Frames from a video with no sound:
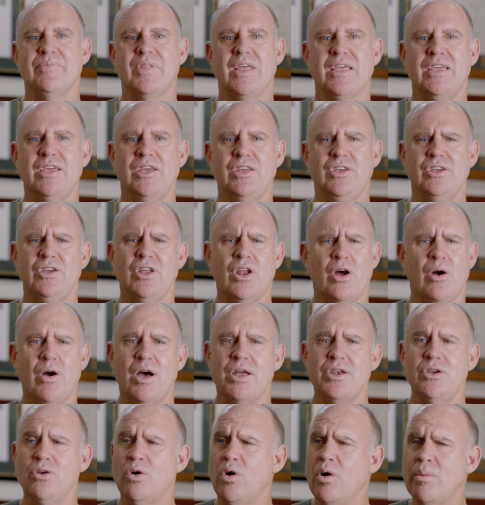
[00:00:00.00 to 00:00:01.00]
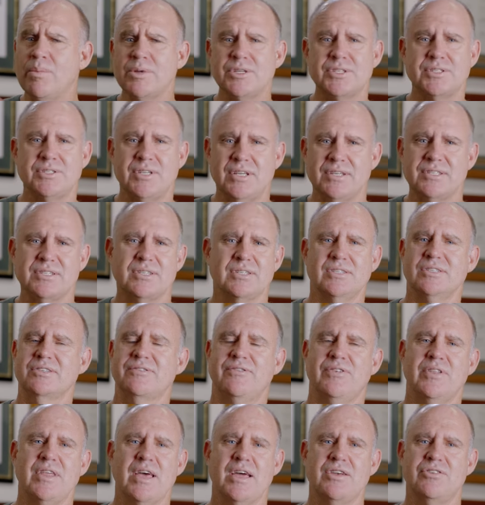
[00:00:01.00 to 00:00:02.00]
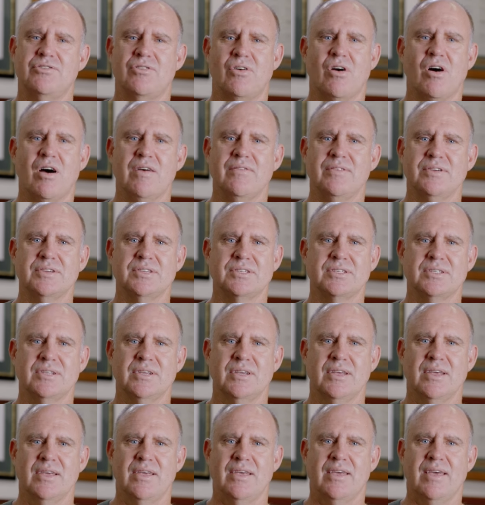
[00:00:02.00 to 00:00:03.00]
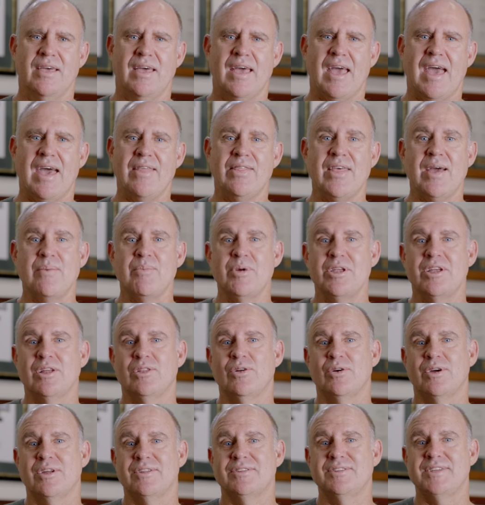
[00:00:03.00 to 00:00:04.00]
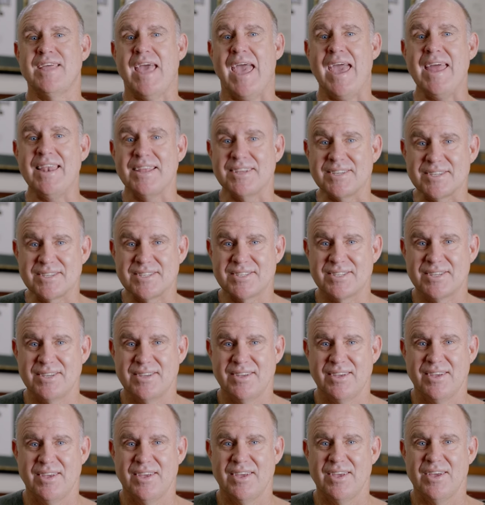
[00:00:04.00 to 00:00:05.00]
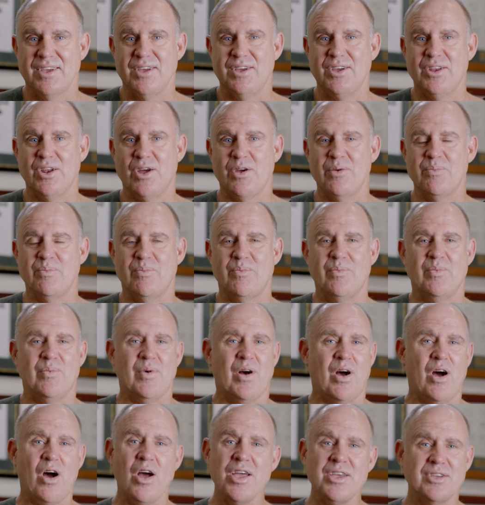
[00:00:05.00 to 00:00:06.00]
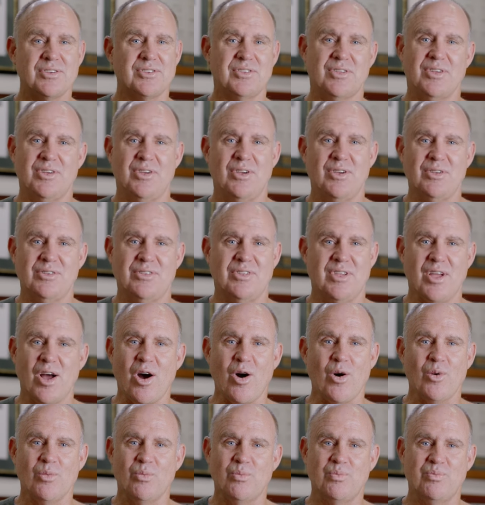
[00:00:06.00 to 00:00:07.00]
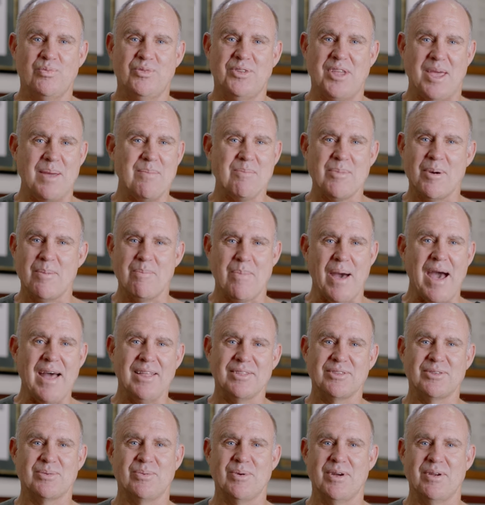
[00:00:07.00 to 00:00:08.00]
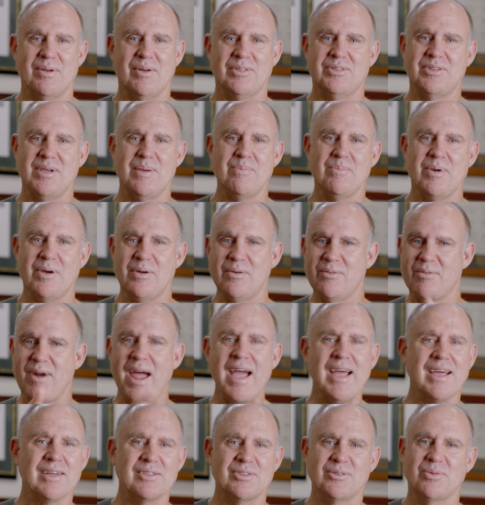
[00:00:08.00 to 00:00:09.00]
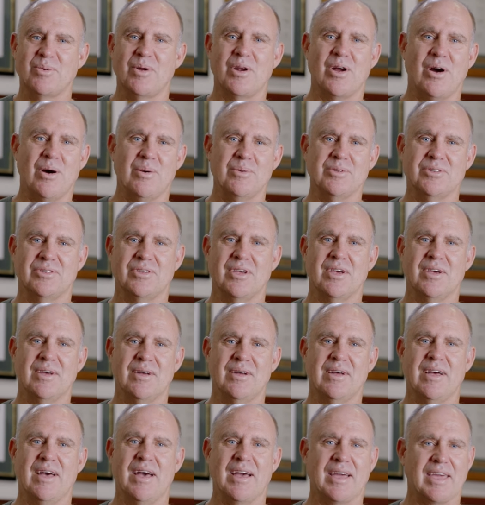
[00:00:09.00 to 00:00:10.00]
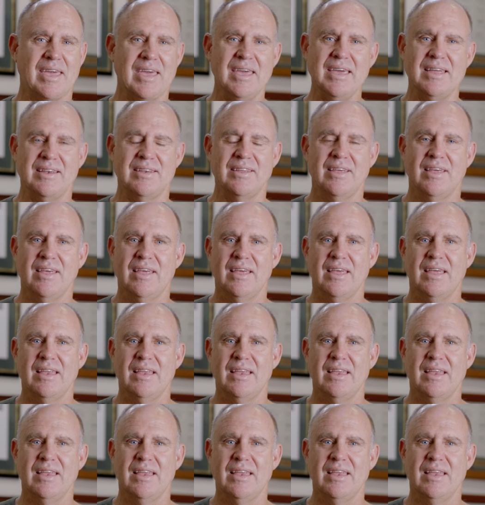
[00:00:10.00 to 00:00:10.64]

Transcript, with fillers: You know, enormous distance for their drivers. And then when you look at tennis, you know, I used to use the old timber bats, timber rackets when I was a kid.